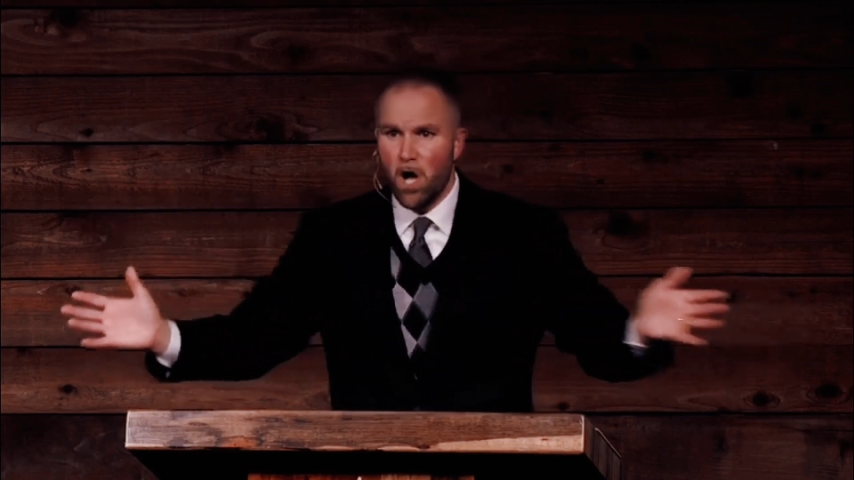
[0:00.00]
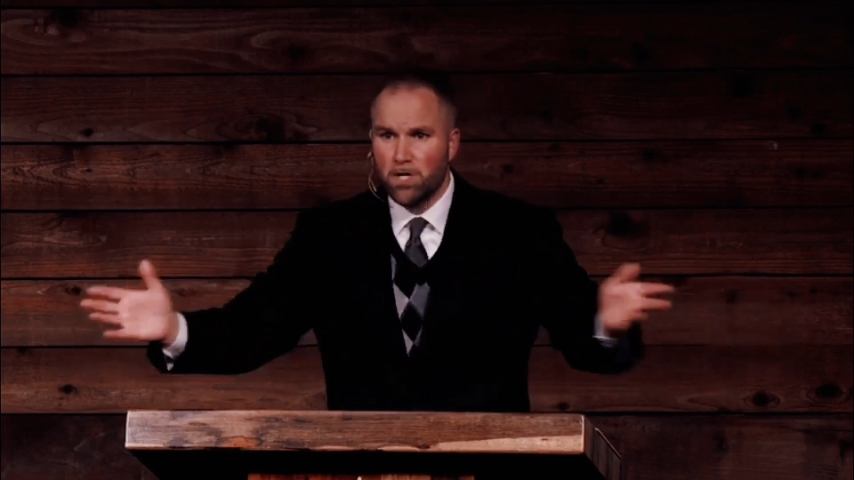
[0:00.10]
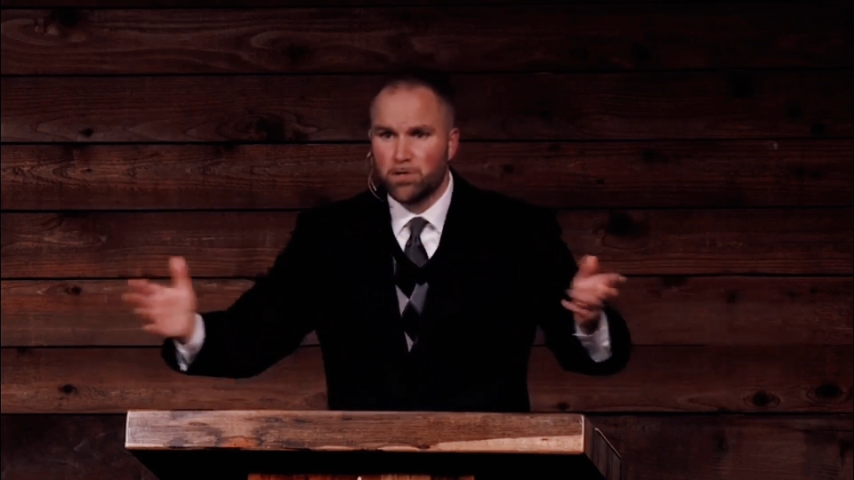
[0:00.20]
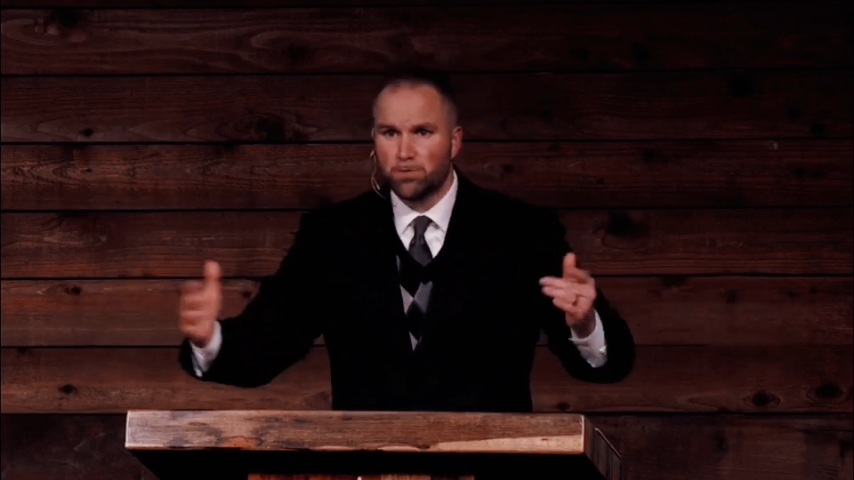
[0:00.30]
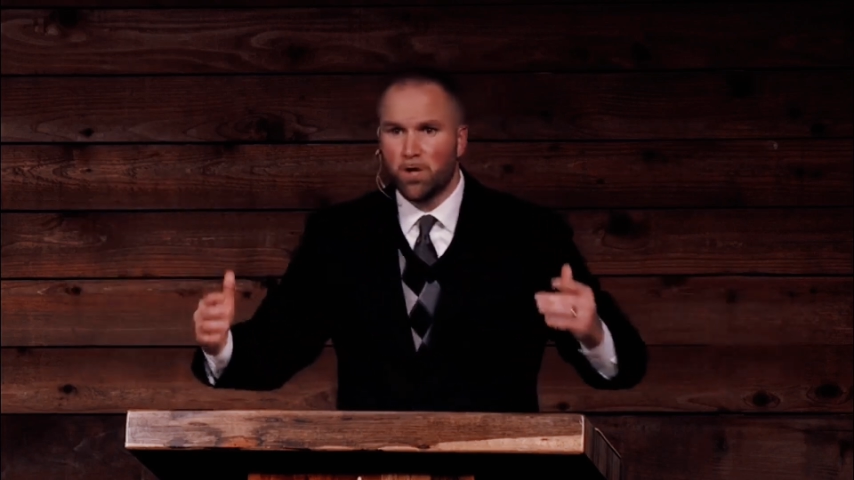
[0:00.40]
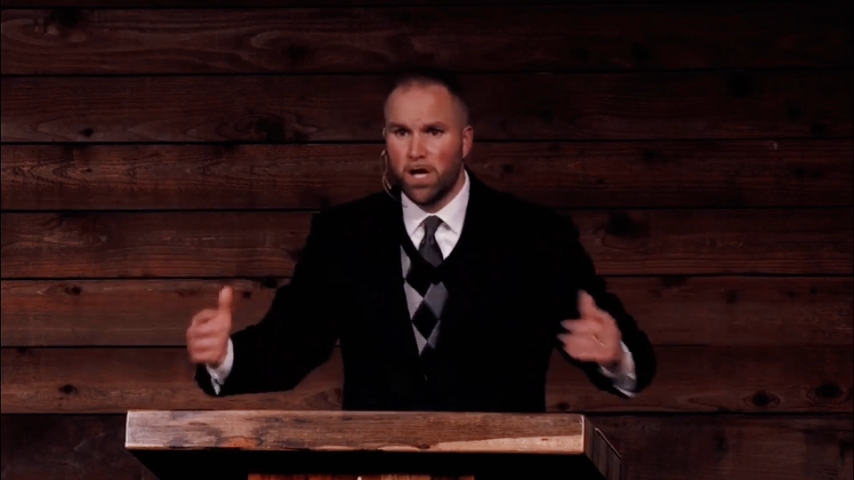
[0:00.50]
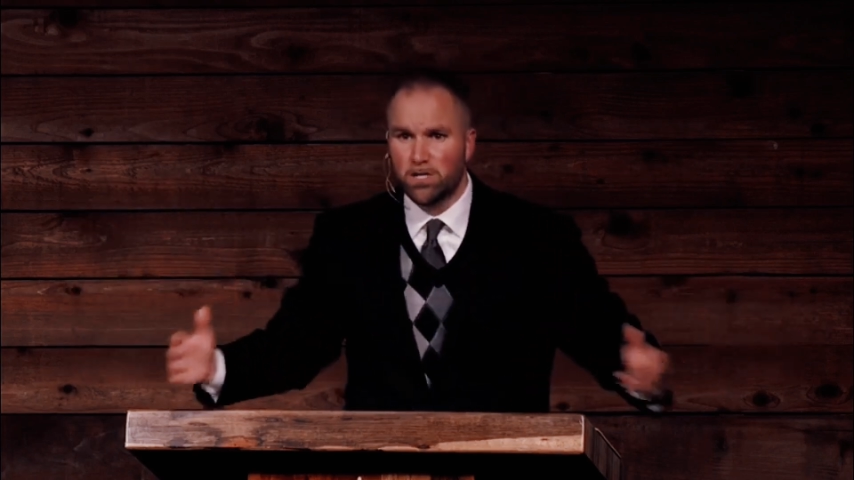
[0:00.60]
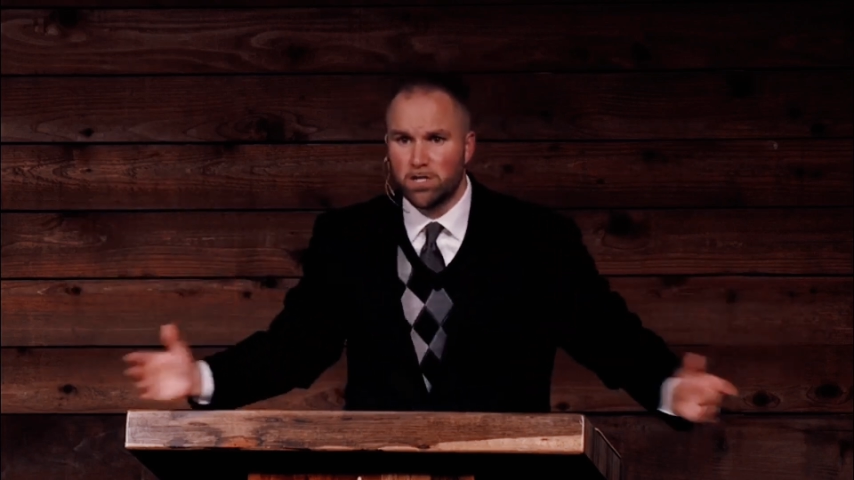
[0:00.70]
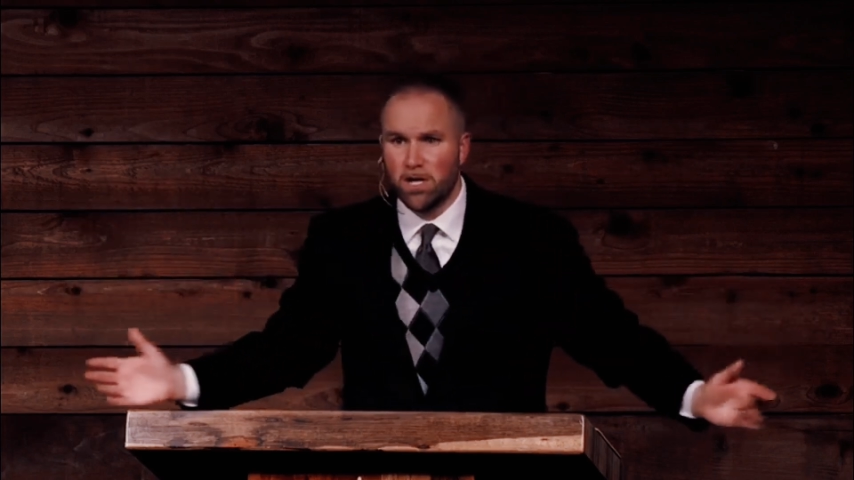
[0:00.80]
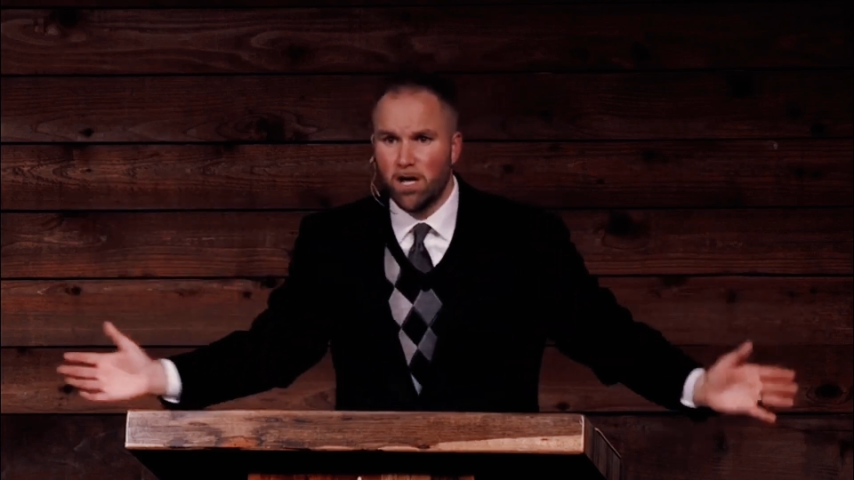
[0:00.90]

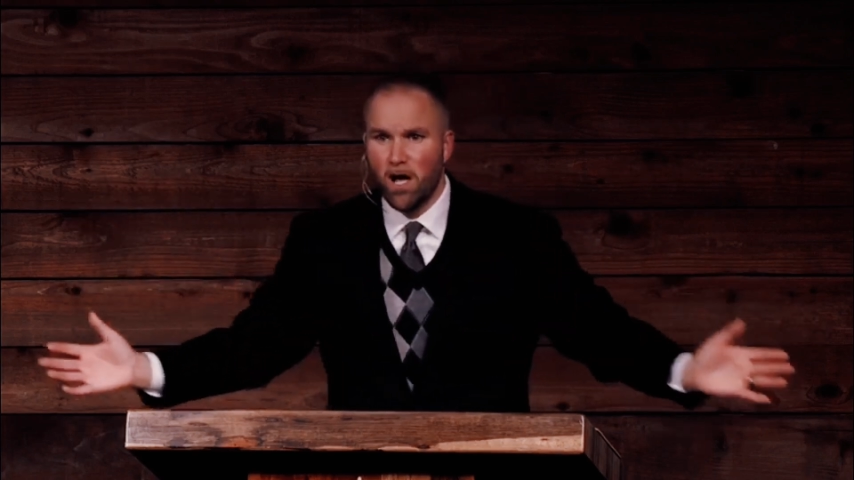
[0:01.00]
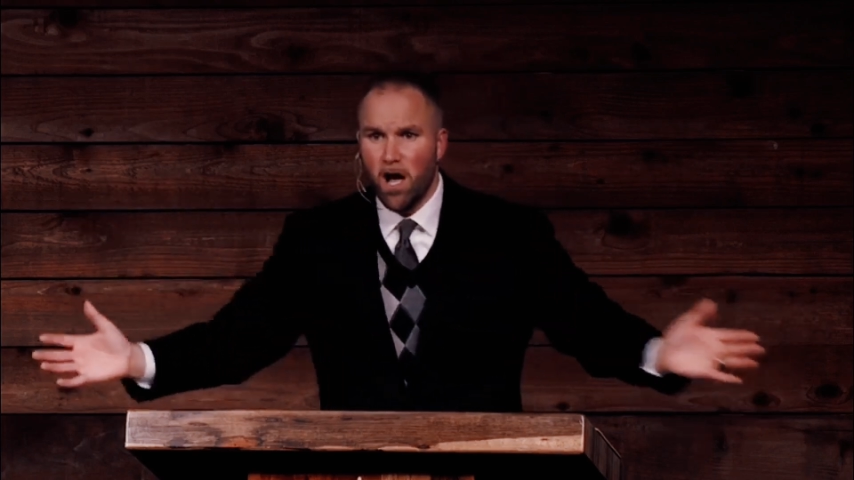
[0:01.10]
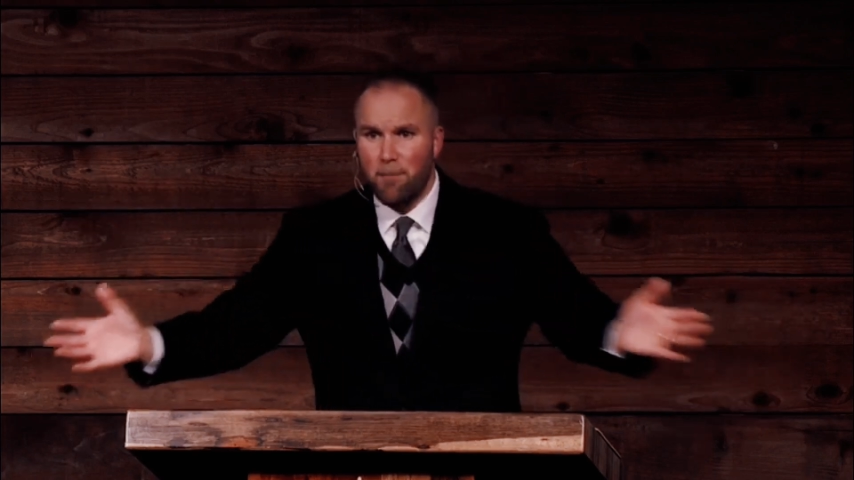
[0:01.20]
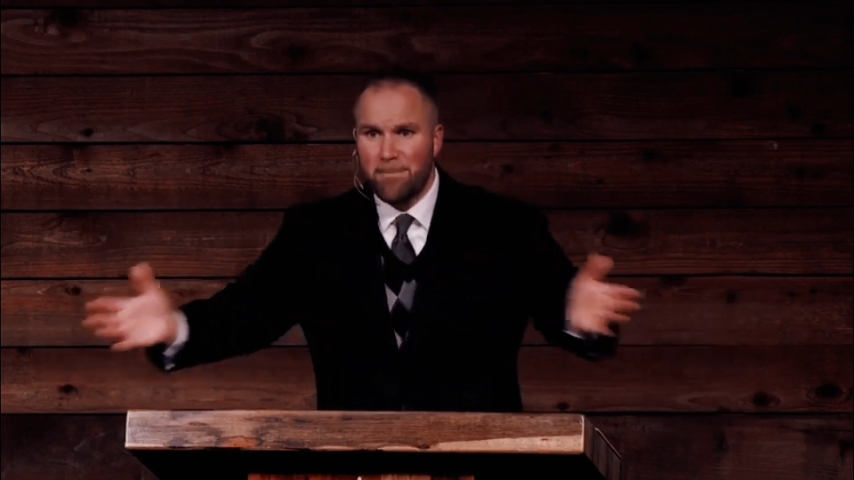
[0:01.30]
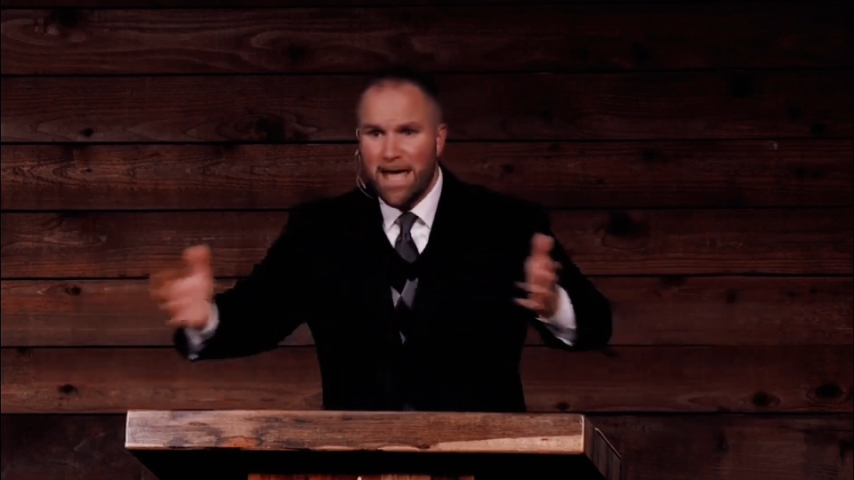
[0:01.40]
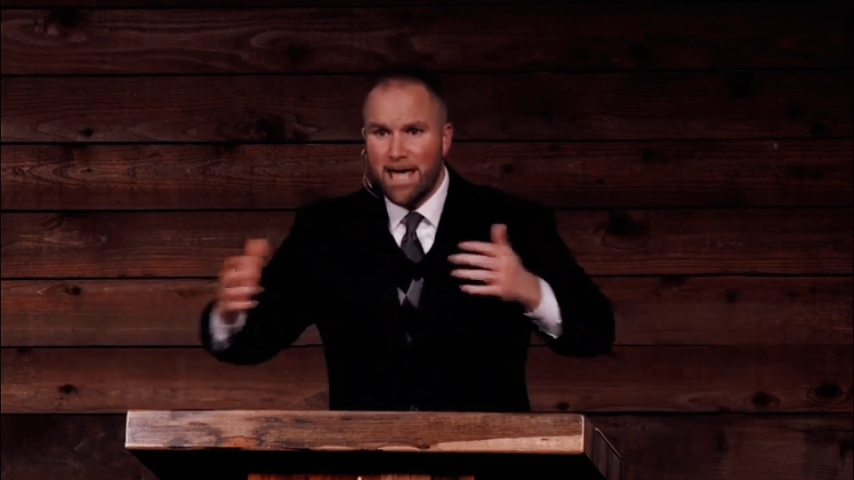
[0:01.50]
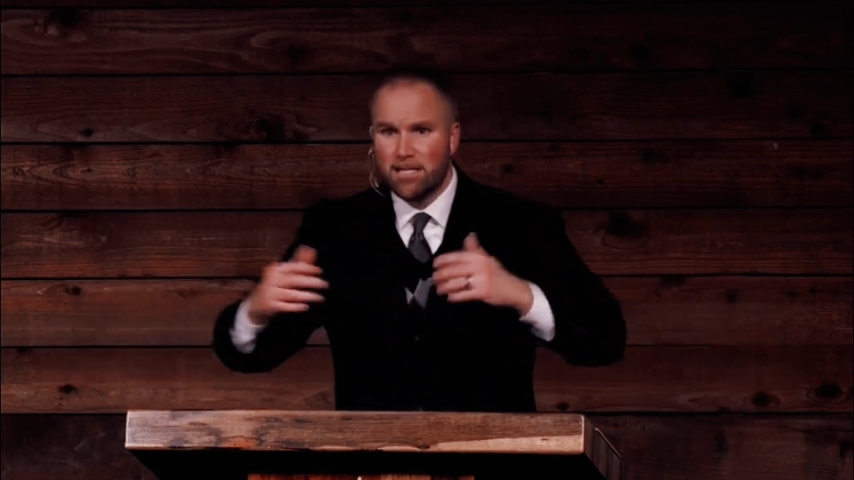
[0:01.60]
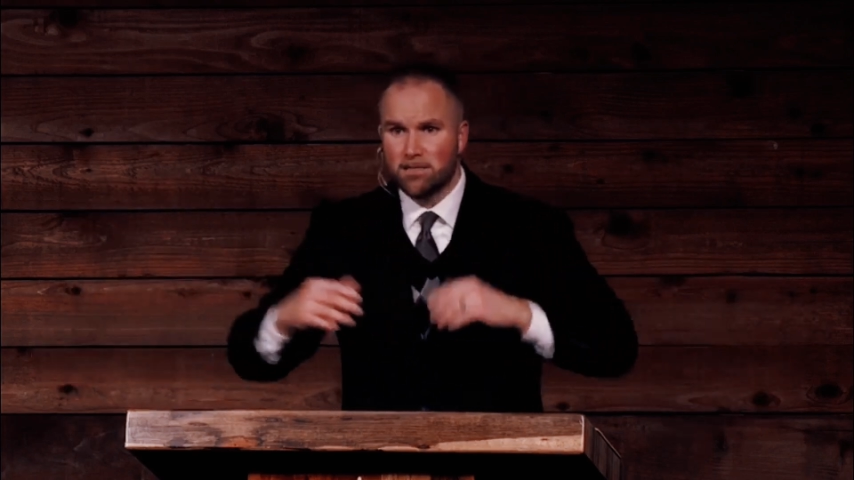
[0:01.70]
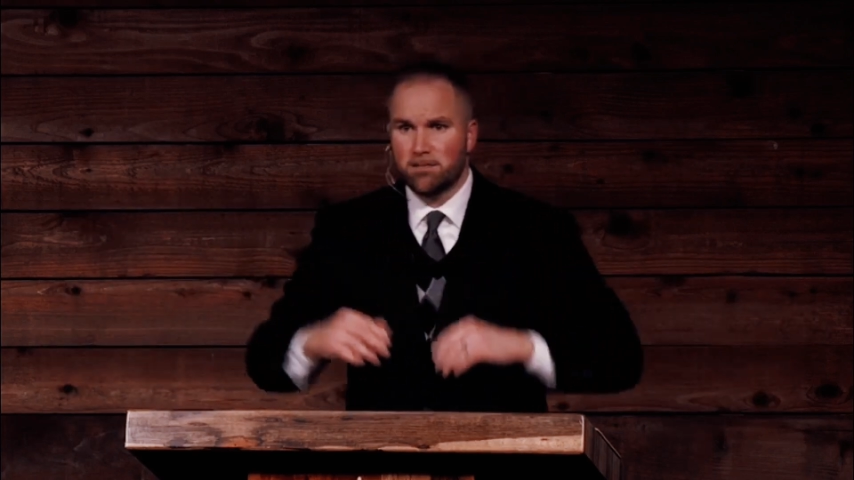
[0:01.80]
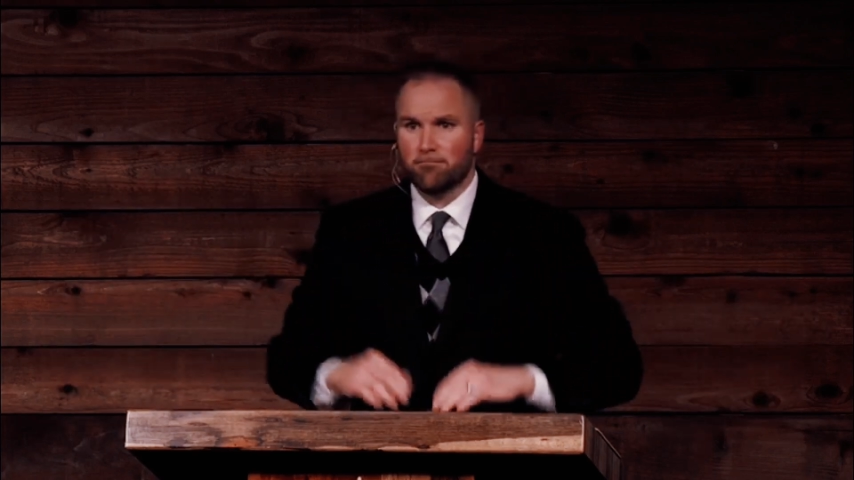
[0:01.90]
entourage, a band,